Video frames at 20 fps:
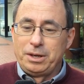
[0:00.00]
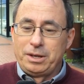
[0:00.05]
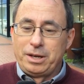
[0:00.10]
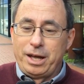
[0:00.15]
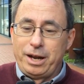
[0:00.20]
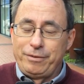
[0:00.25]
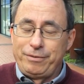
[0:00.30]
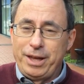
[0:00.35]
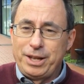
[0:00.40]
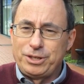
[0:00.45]

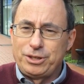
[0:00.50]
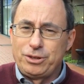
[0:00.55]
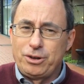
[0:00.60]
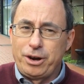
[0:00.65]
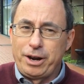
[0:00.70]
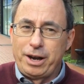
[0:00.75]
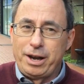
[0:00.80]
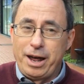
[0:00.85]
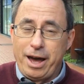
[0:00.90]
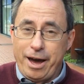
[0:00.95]
And if that's
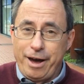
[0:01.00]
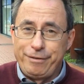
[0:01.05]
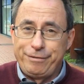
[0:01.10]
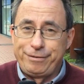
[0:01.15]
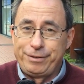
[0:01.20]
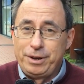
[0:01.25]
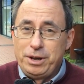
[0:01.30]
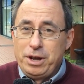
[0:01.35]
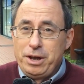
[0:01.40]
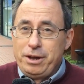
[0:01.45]
not
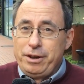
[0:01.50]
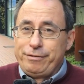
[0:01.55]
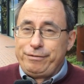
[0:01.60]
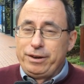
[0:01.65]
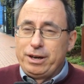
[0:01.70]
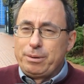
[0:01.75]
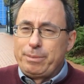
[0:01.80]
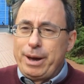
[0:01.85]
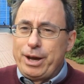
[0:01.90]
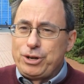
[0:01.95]
enough,
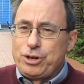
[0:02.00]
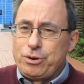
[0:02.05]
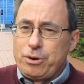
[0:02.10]
think about